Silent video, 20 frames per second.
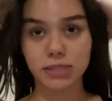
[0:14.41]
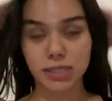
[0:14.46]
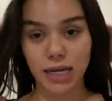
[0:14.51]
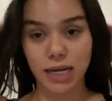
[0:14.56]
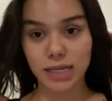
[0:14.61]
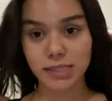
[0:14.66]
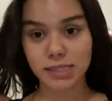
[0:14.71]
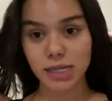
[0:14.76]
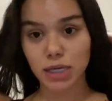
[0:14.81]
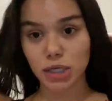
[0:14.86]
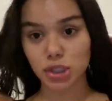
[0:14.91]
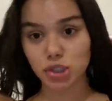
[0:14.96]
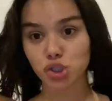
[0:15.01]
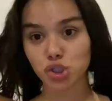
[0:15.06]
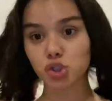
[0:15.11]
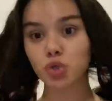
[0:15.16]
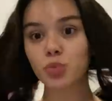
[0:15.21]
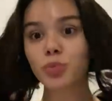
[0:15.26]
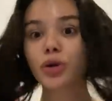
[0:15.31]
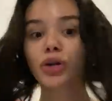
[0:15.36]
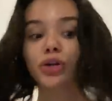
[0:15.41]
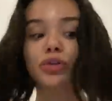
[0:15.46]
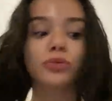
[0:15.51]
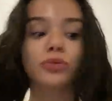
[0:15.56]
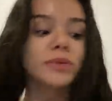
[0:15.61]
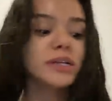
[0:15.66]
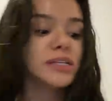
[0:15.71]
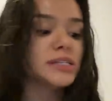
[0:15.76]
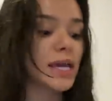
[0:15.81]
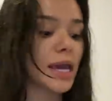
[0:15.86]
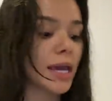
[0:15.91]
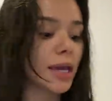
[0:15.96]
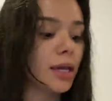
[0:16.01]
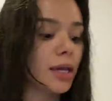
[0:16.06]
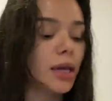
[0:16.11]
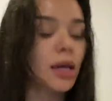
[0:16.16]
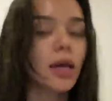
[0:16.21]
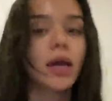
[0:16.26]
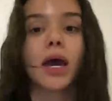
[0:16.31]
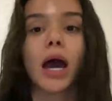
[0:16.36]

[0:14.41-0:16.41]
Today is like a super gloomy day.